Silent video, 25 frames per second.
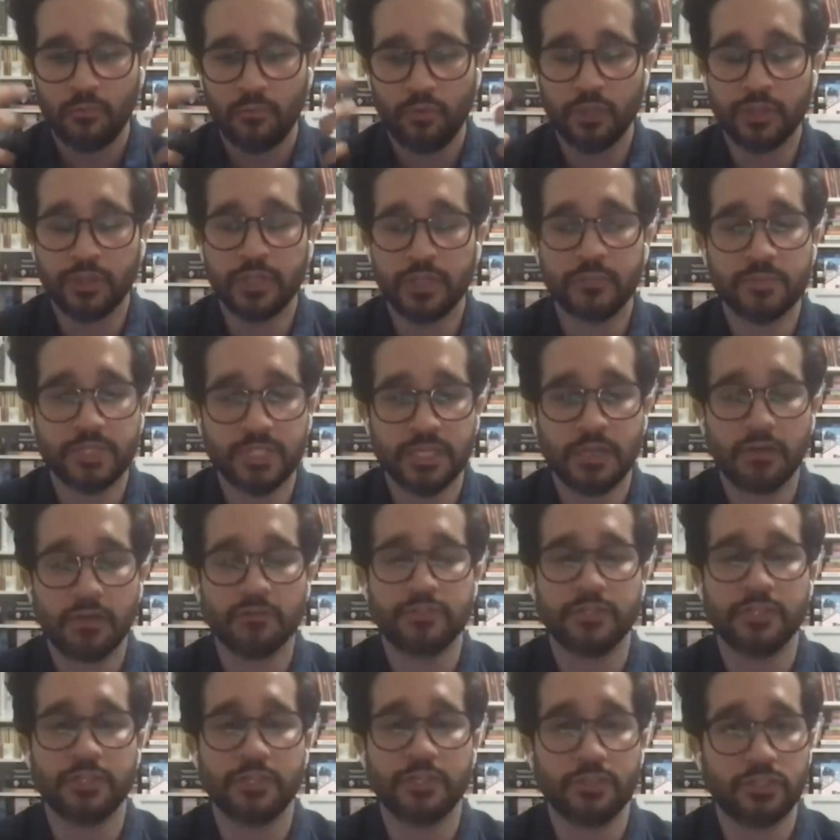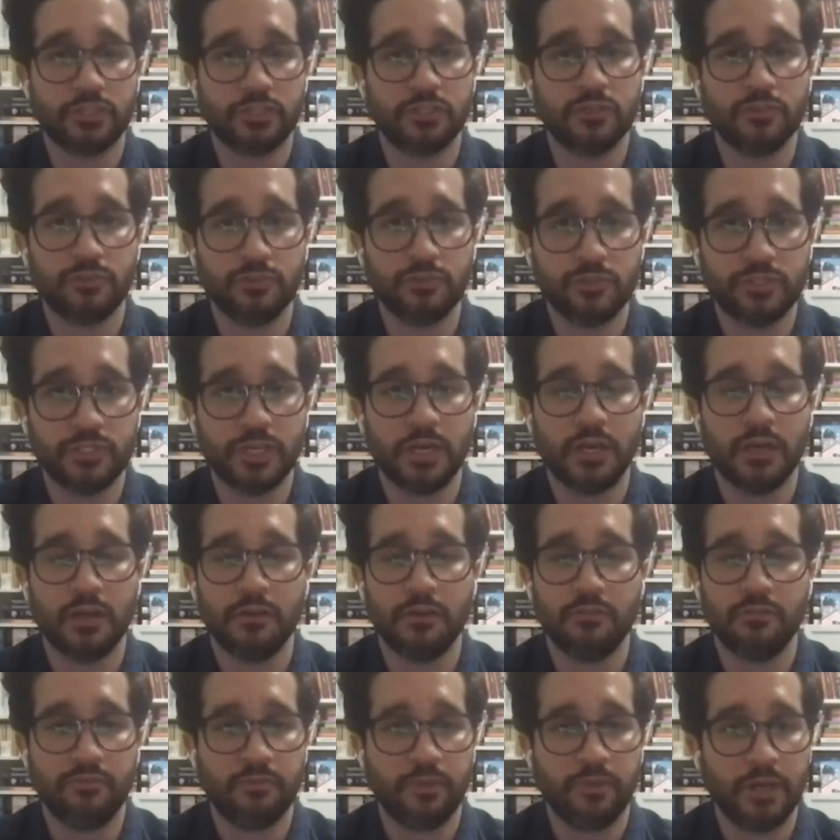put themselves in the shoes
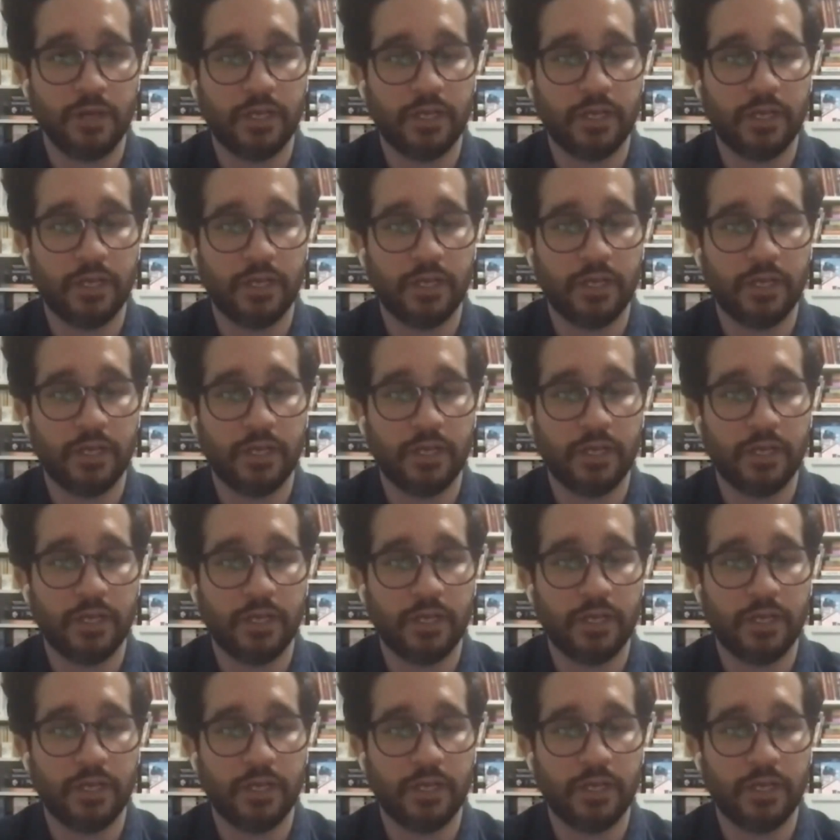of